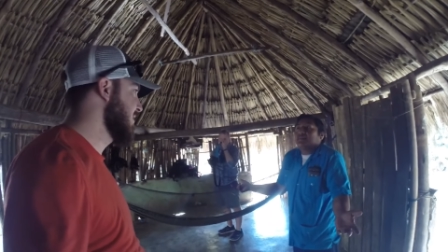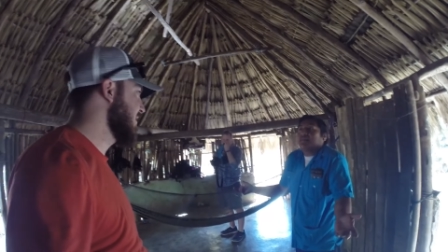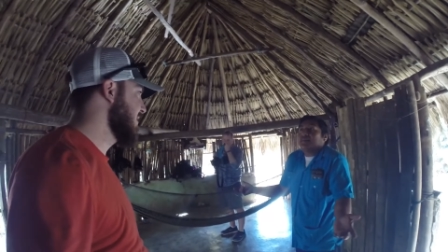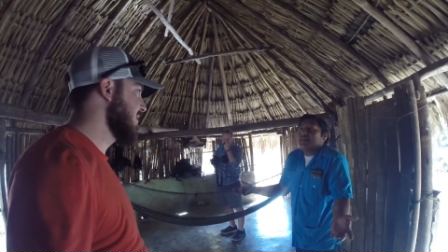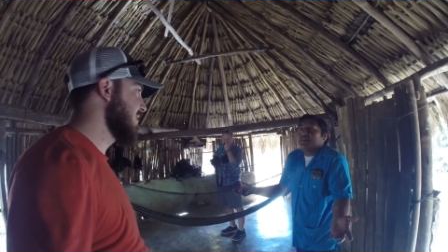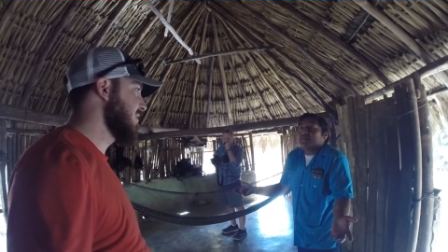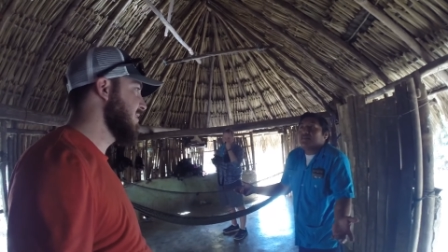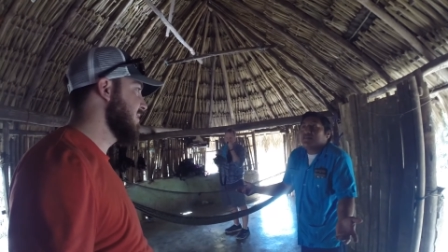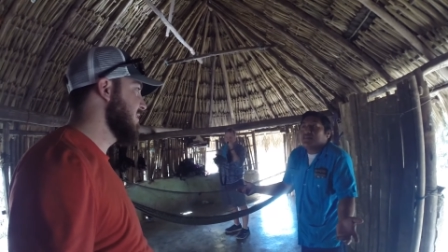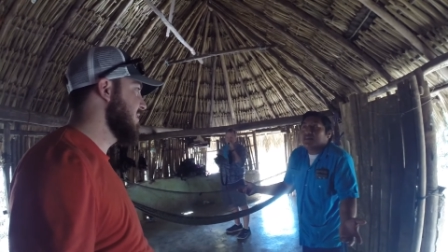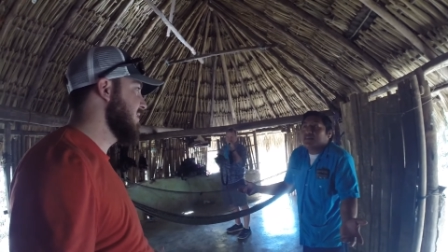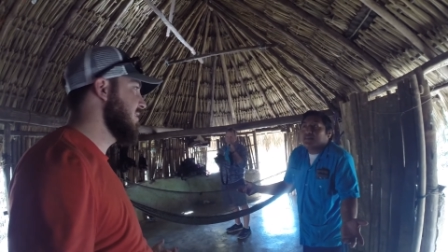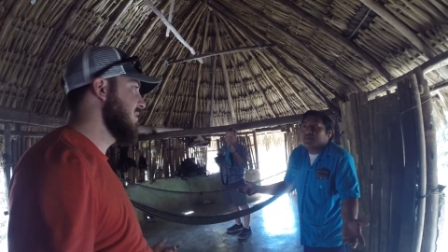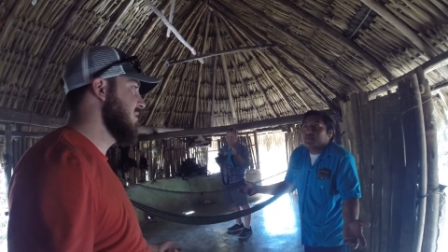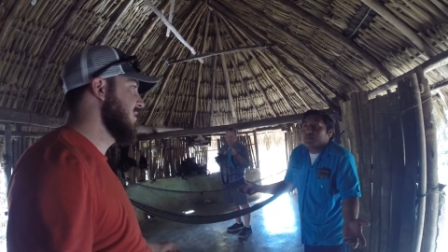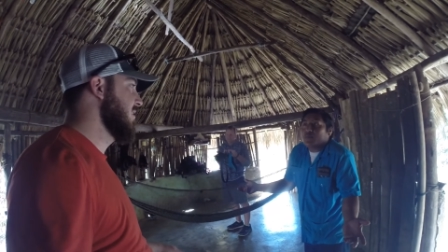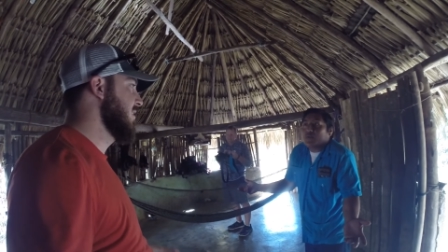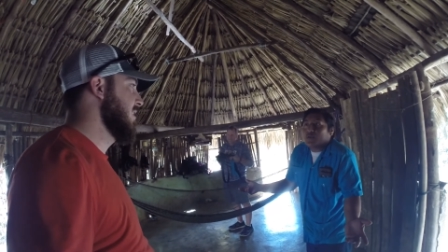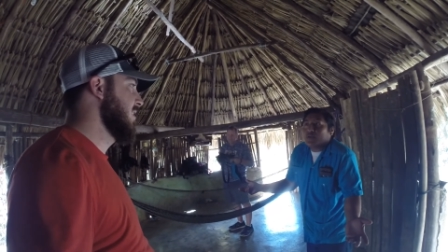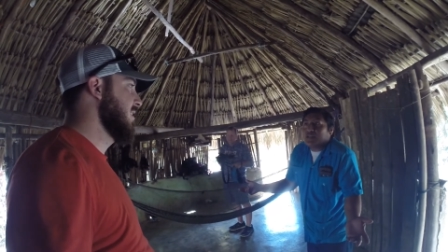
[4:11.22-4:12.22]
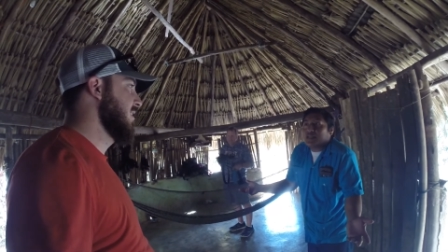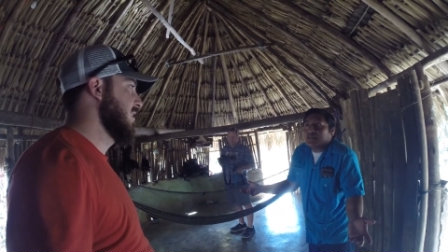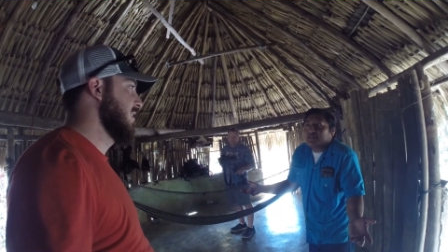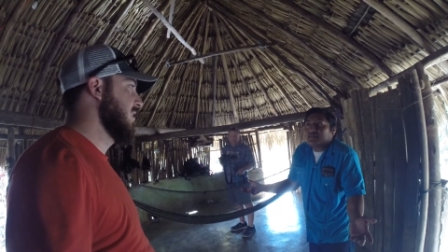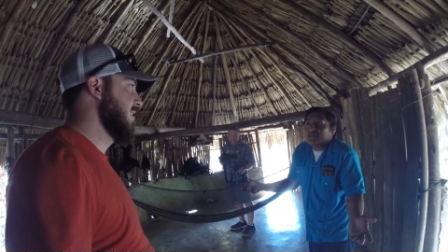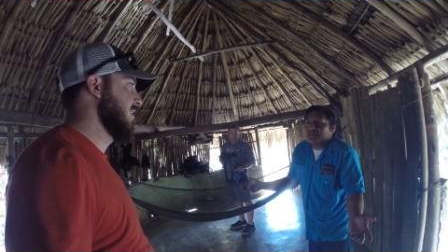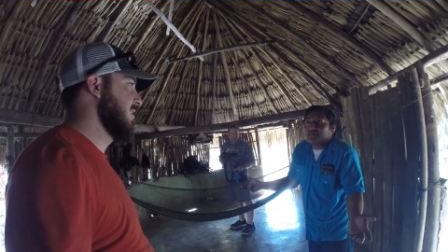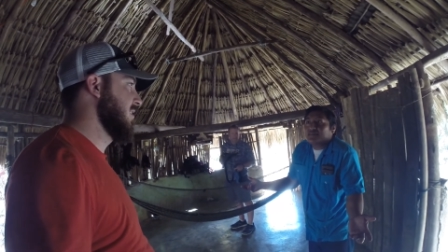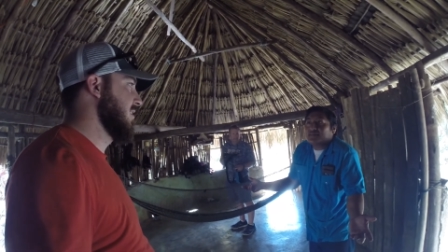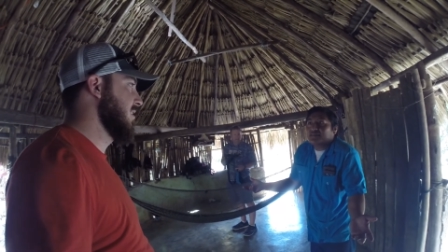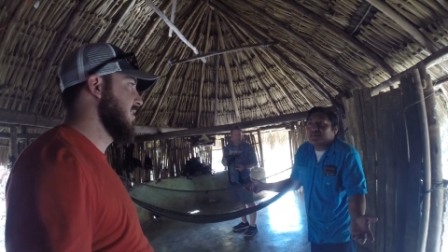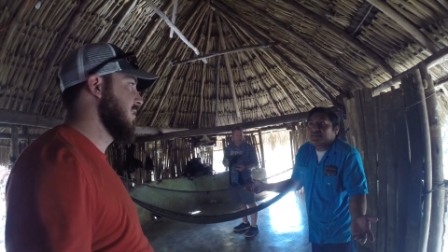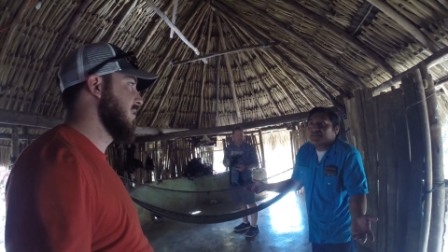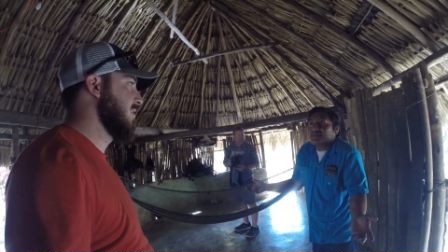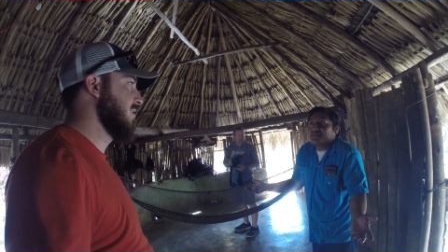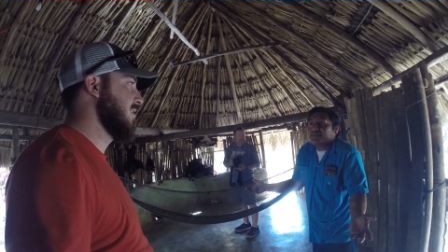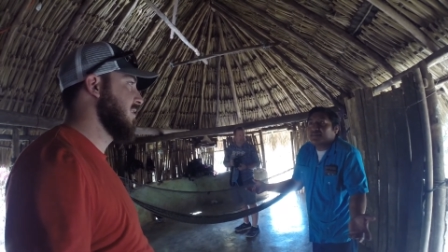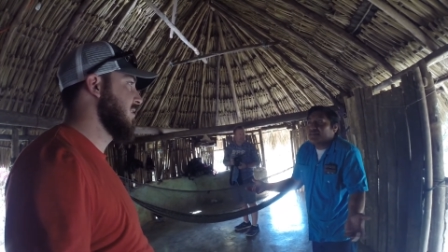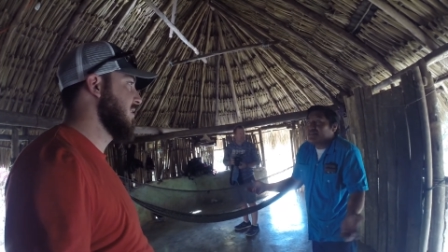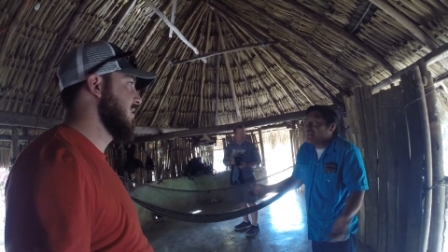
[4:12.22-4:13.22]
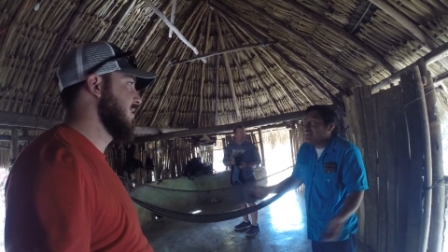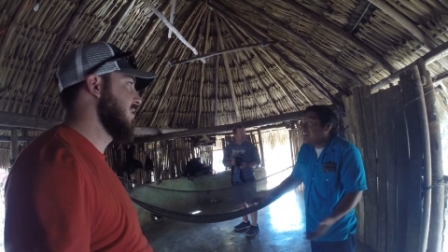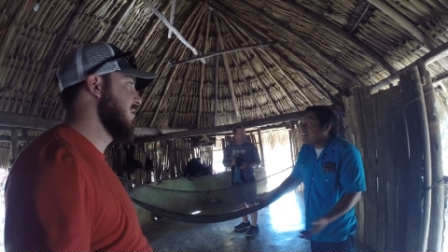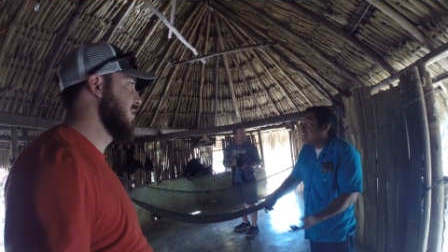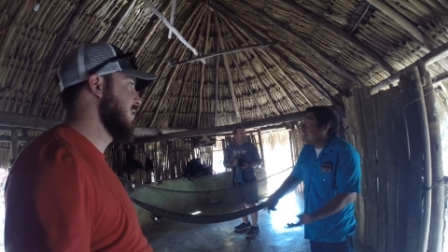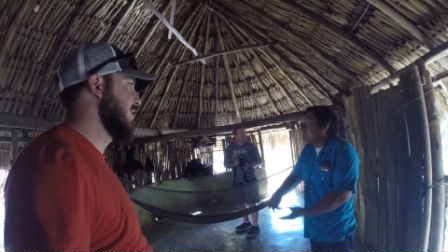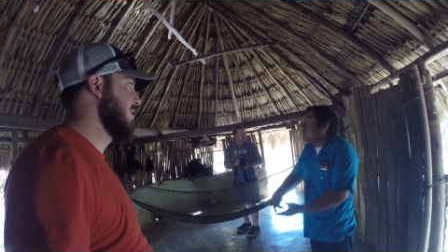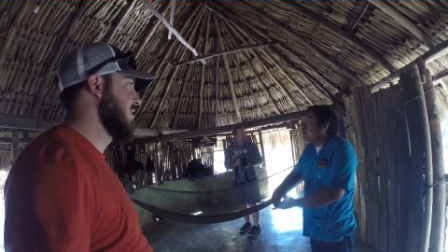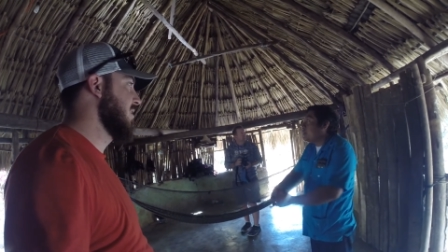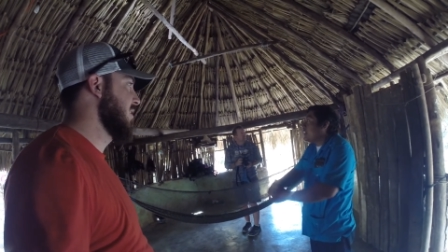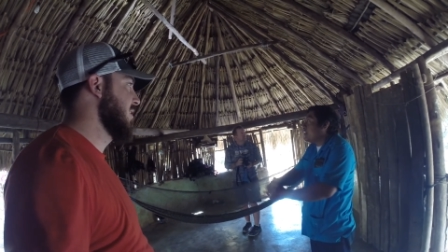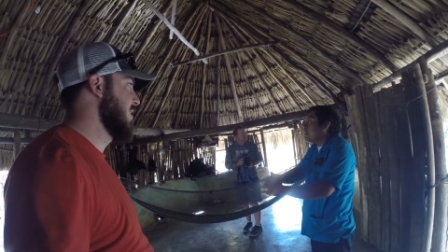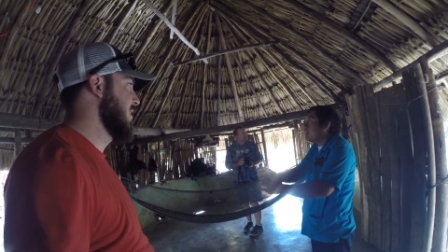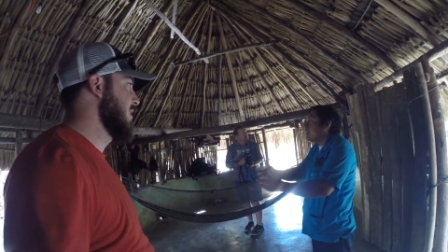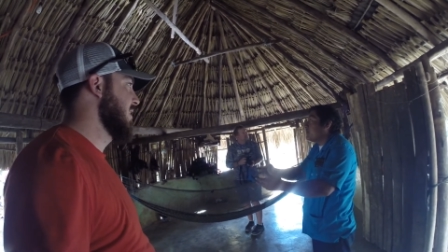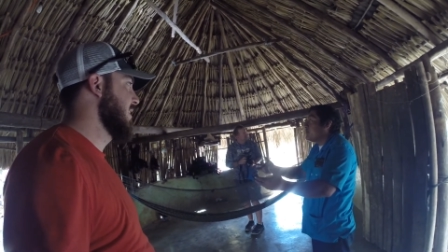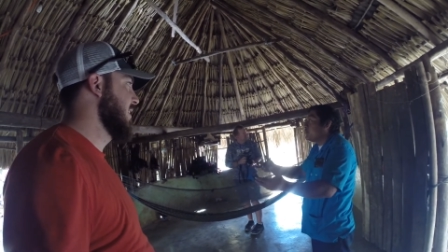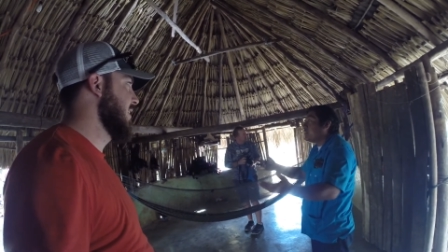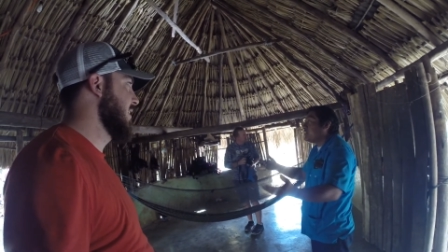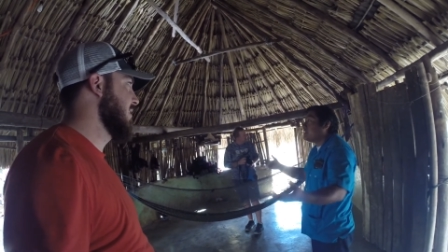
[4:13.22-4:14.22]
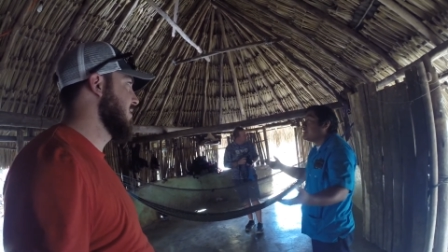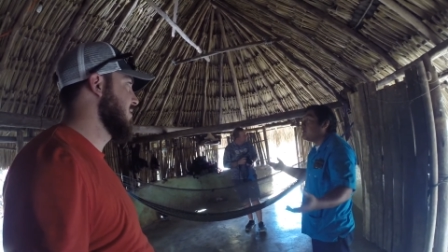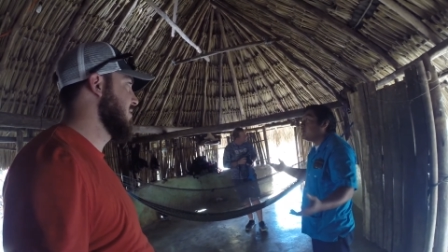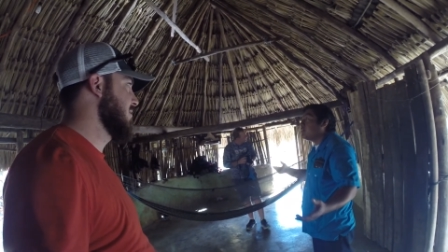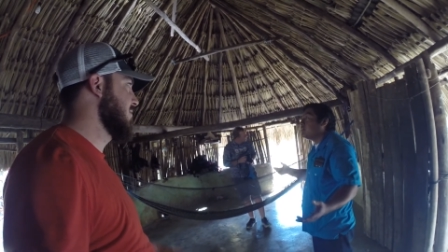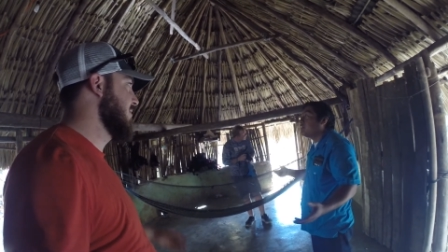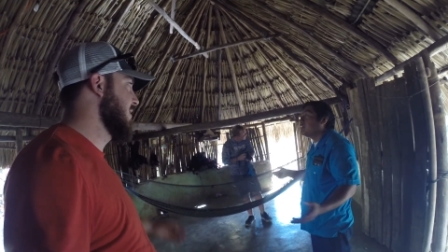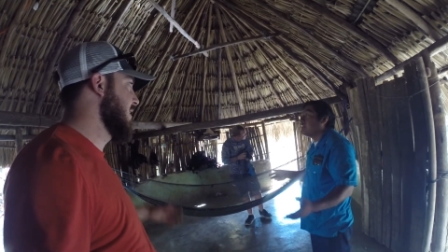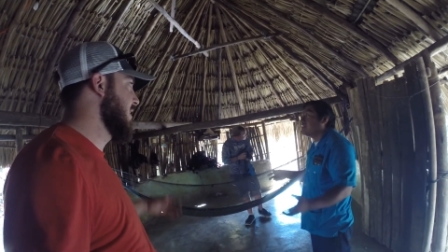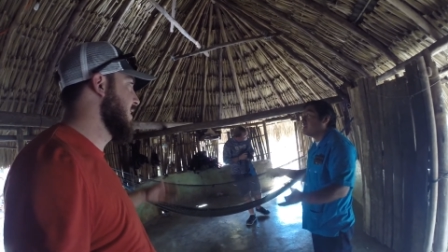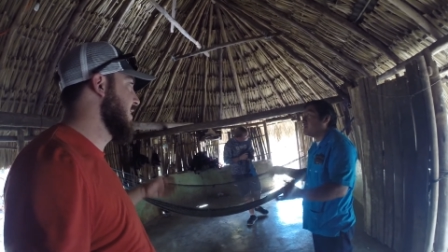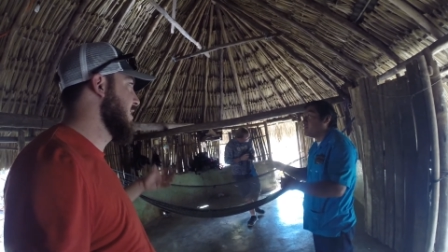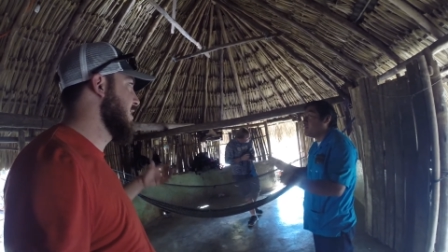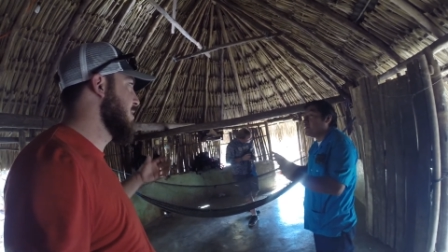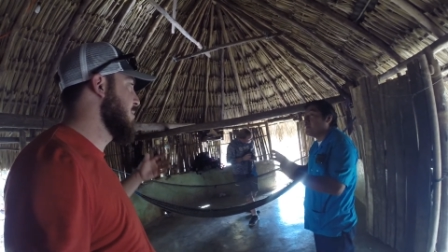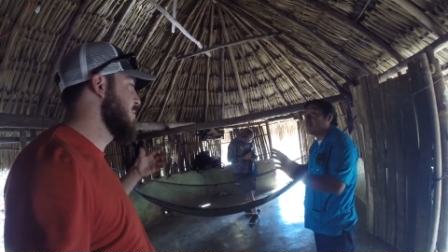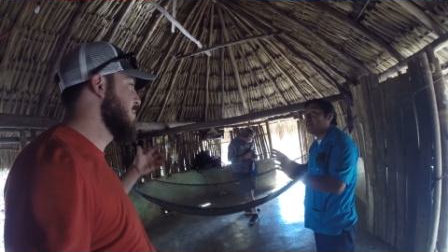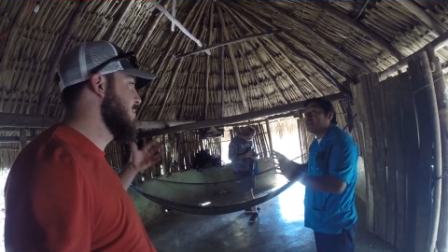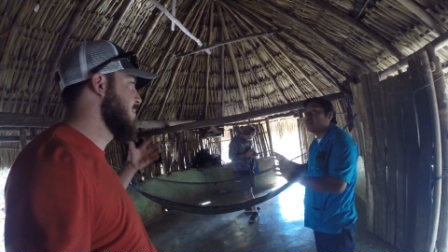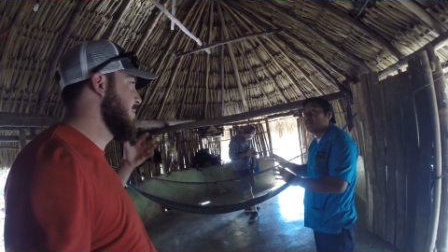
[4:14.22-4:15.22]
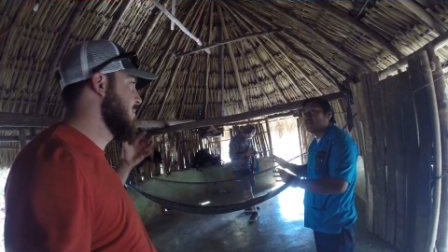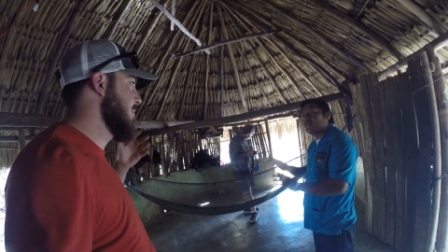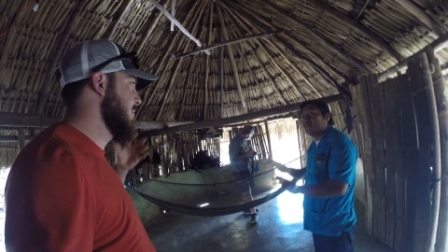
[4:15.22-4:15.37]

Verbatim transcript: they don't need police. No. It's very It's very, com-